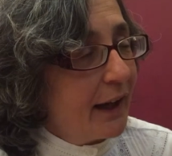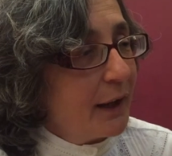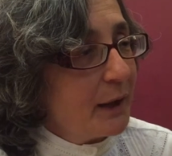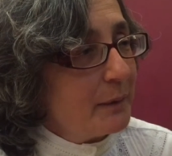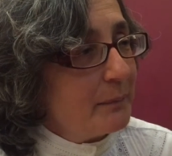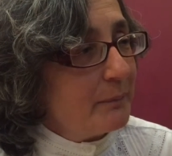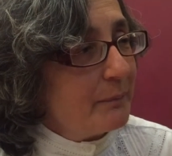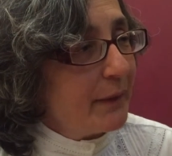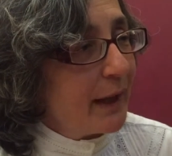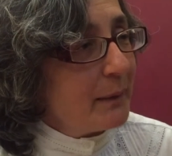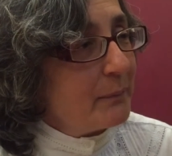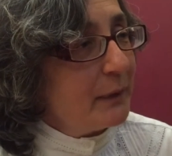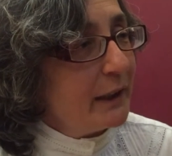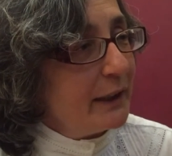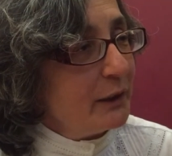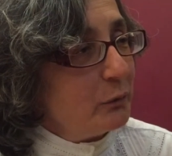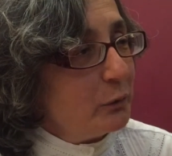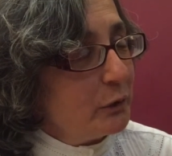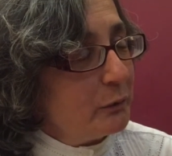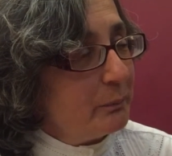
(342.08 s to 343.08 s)
um,
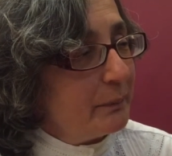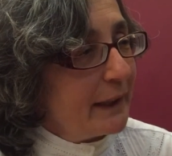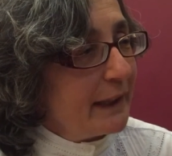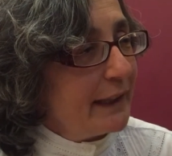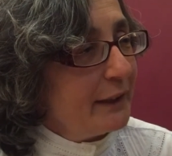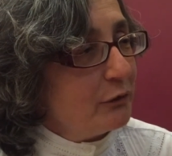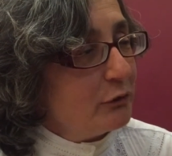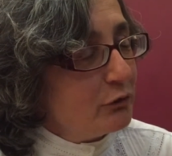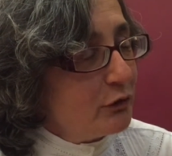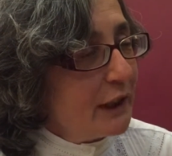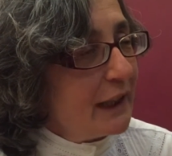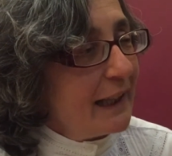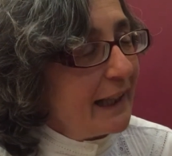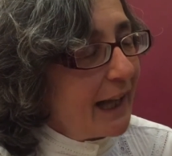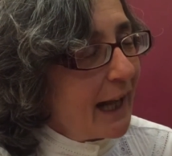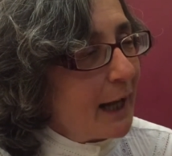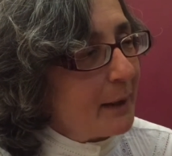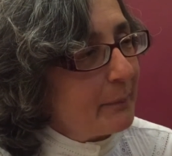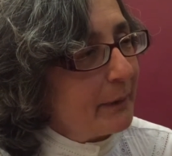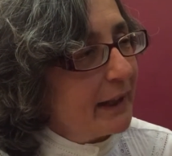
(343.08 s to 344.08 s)
Emmeline would be really
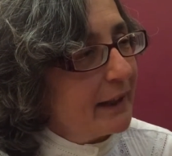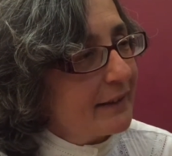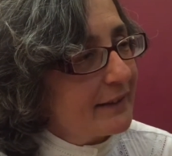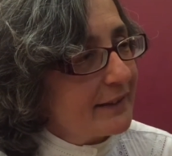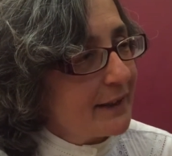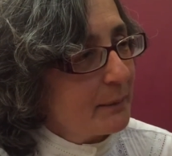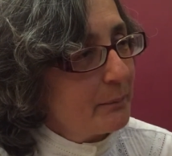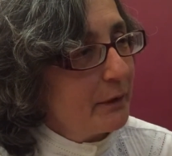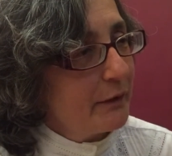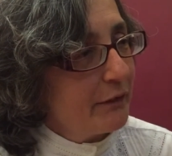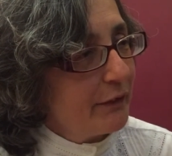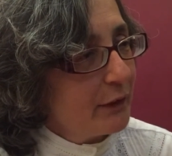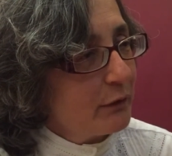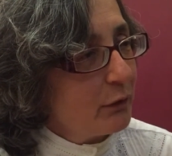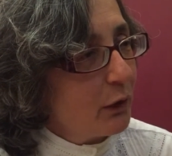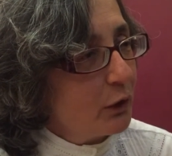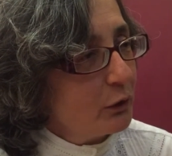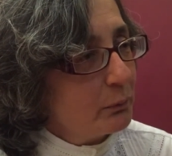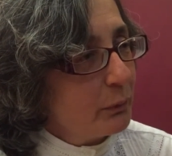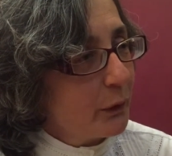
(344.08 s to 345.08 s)
happy at some of the
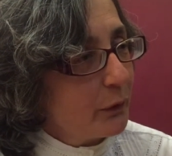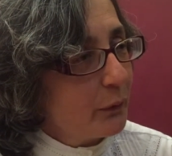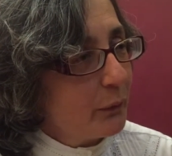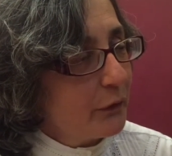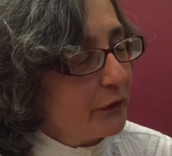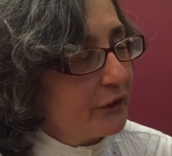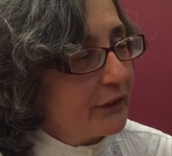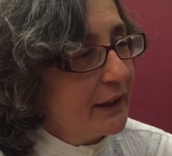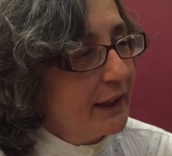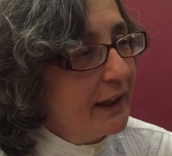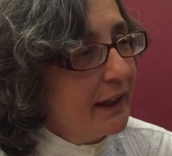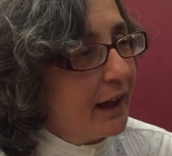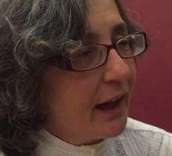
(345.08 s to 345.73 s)
role models.